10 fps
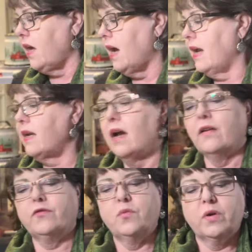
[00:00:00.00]
I
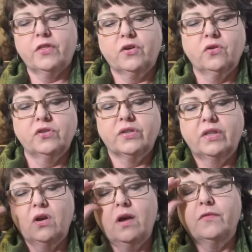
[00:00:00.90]
got for one of the girls in
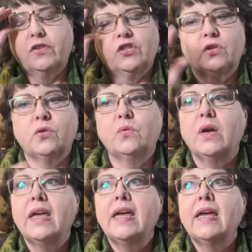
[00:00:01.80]
the office who
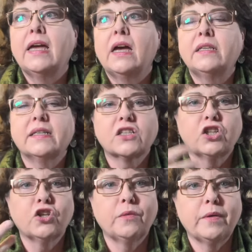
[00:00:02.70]
does a
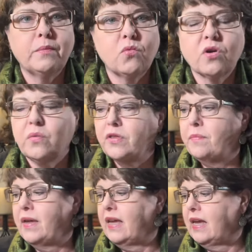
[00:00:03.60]
little bit more with
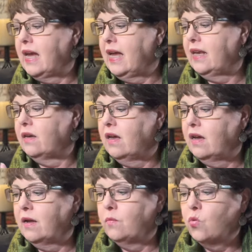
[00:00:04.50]
me and
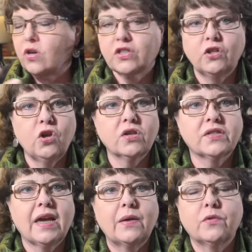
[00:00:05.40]
works
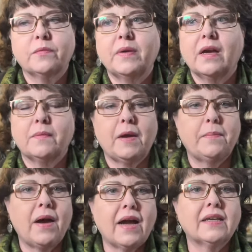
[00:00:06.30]
alongside with me on my
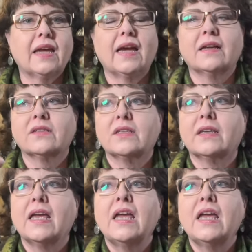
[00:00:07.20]
podcast and